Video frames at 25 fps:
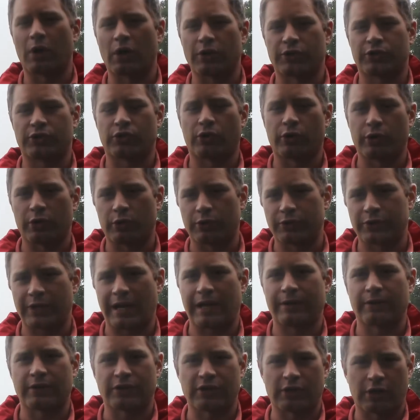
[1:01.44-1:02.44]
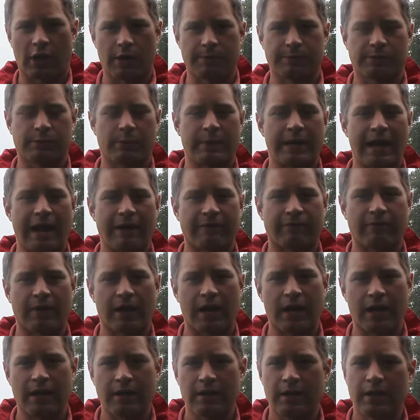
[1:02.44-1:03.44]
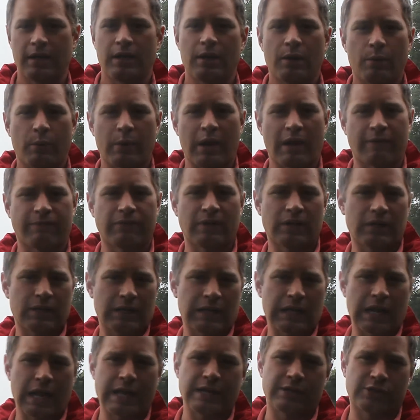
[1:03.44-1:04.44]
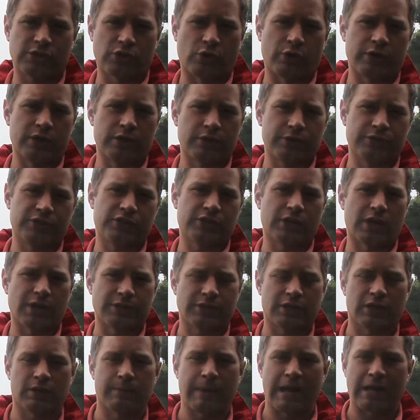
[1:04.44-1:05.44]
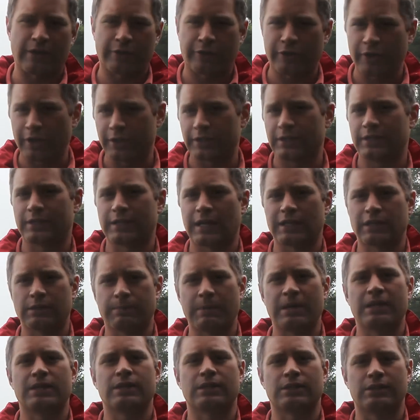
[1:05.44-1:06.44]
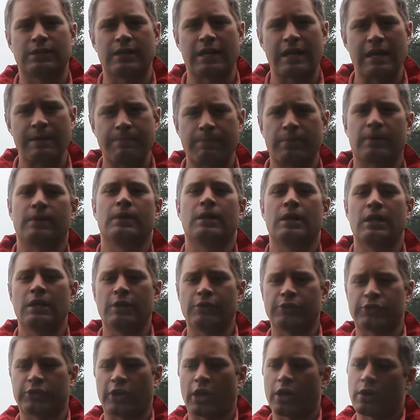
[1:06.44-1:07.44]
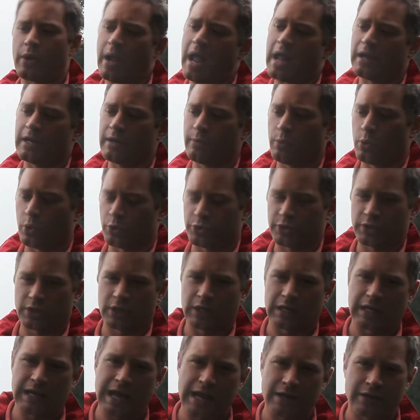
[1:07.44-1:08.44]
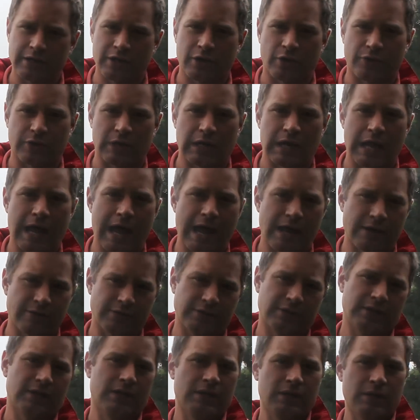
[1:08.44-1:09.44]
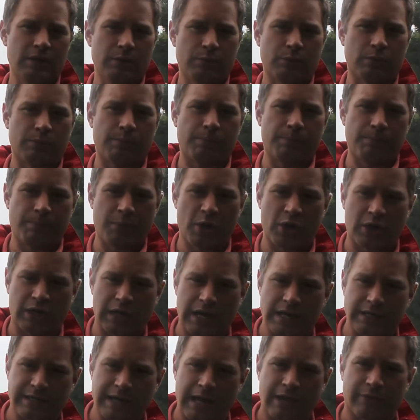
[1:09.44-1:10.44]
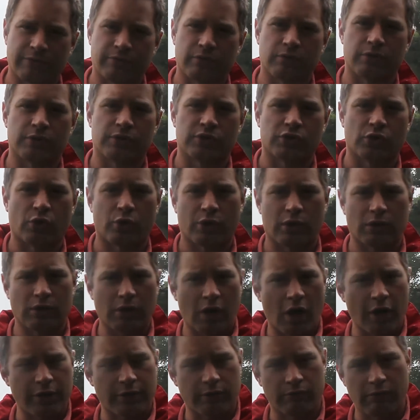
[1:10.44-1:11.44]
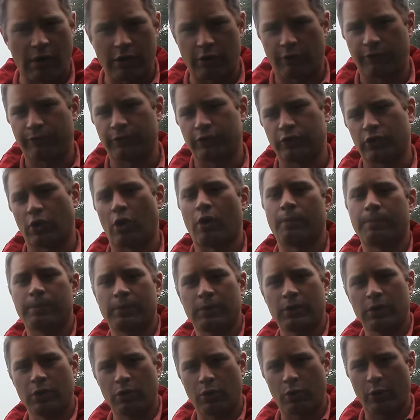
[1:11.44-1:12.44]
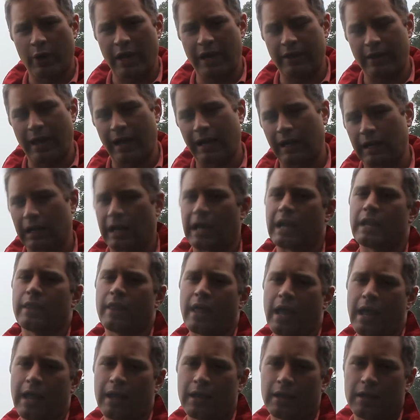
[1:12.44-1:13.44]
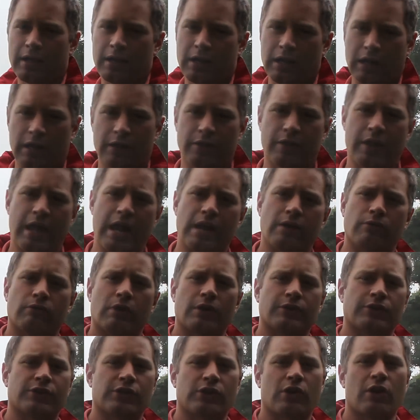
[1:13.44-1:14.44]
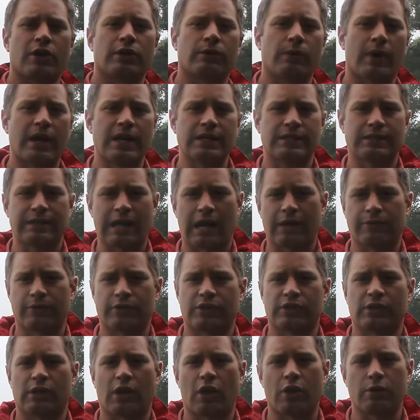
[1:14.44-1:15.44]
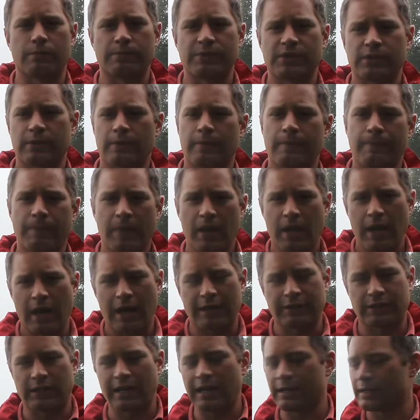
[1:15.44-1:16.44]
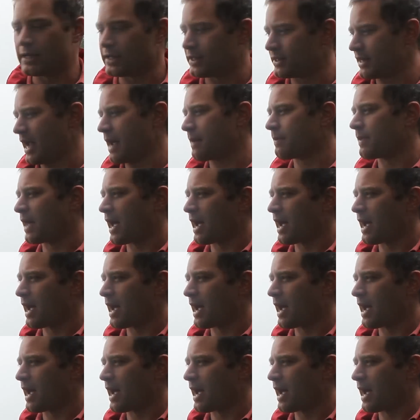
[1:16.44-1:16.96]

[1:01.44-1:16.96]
our soils and the slopes we have here. We have clay soils starting at about 30 centimetres deep, so any water landing on the land will percolate down through the soil, either run off the top or hit that clay there and then run sideways down the slopes. And to intercept